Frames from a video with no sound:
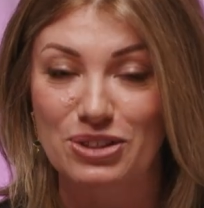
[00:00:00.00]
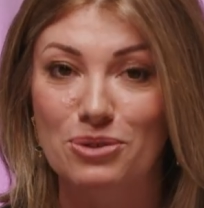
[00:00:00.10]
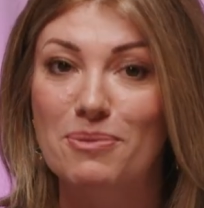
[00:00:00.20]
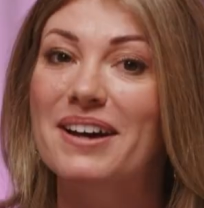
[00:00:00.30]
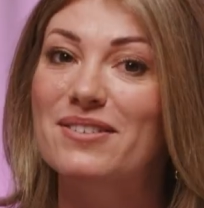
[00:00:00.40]

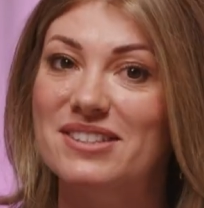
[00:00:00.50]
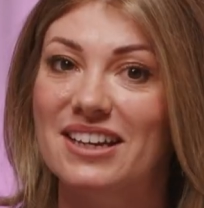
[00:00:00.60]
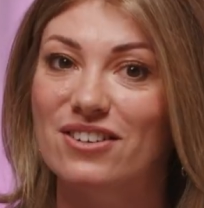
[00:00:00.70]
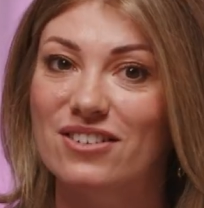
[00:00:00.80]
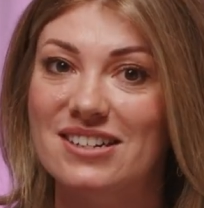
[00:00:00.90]
You might have
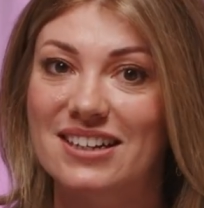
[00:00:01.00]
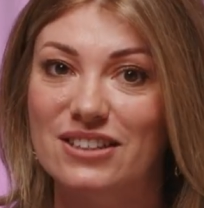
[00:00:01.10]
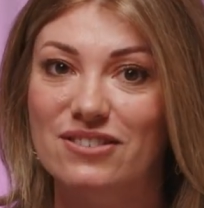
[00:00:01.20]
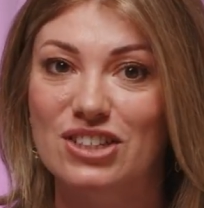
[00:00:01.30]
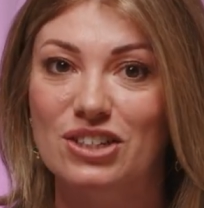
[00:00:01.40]
seen her on
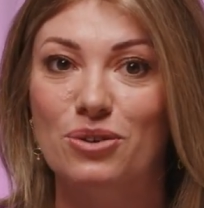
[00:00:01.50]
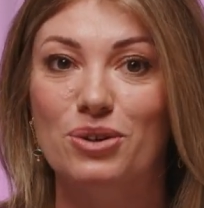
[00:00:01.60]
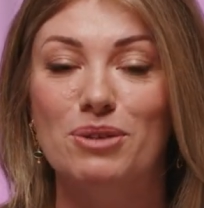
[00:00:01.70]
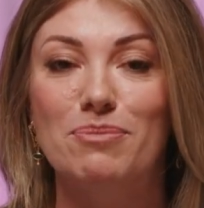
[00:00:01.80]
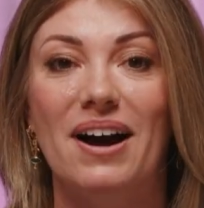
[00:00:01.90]
television
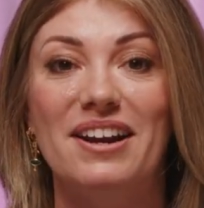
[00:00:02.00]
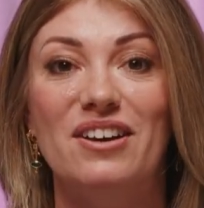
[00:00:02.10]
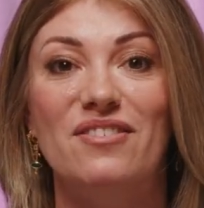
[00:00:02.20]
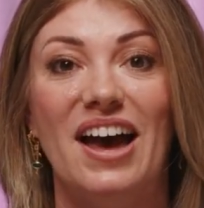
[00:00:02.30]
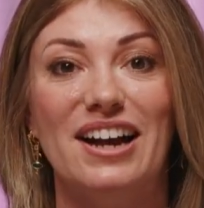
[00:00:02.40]
or you might
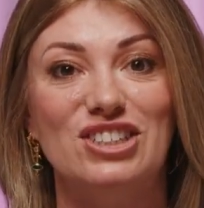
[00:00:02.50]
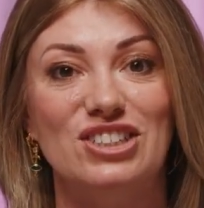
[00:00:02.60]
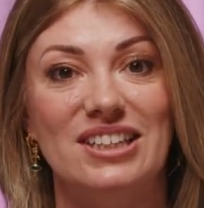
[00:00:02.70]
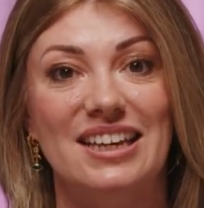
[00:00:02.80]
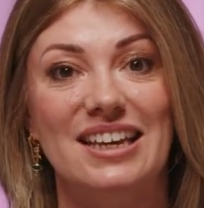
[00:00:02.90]
have
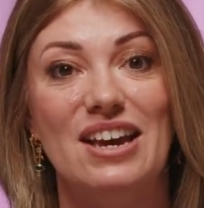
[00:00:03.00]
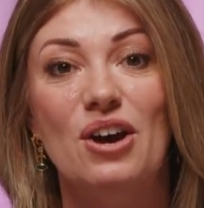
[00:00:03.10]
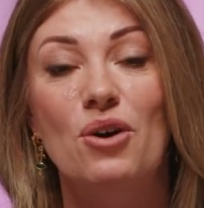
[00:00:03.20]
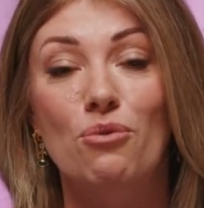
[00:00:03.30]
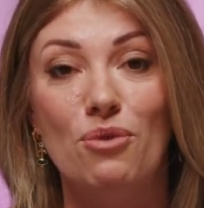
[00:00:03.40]
actually
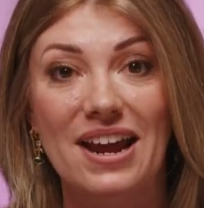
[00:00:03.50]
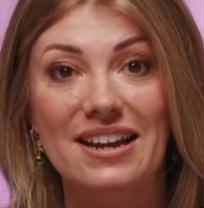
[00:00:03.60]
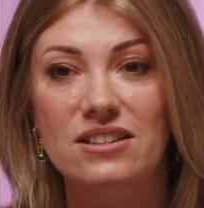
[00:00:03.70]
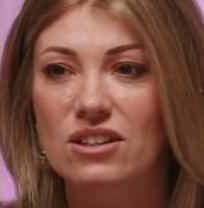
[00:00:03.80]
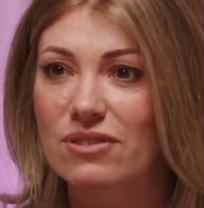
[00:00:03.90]

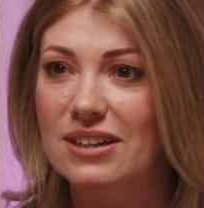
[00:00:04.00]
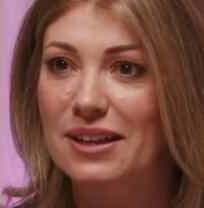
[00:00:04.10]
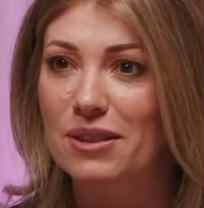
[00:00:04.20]
read, you've written